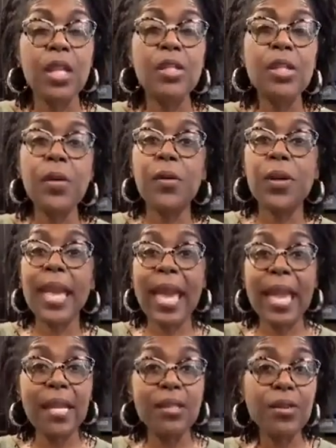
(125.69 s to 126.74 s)
So
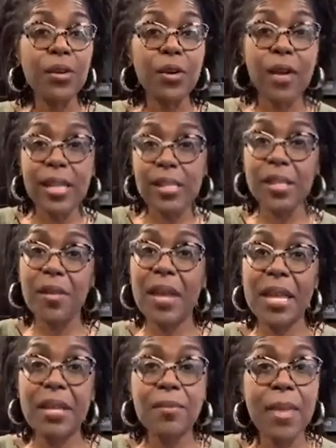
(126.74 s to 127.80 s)
cakes are great to go
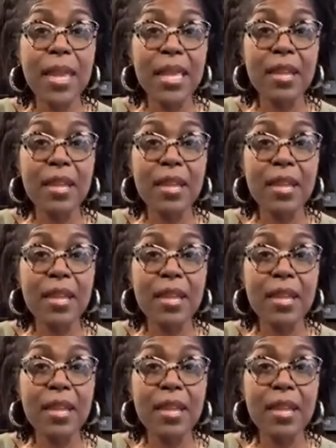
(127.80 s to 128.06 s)
ahead and make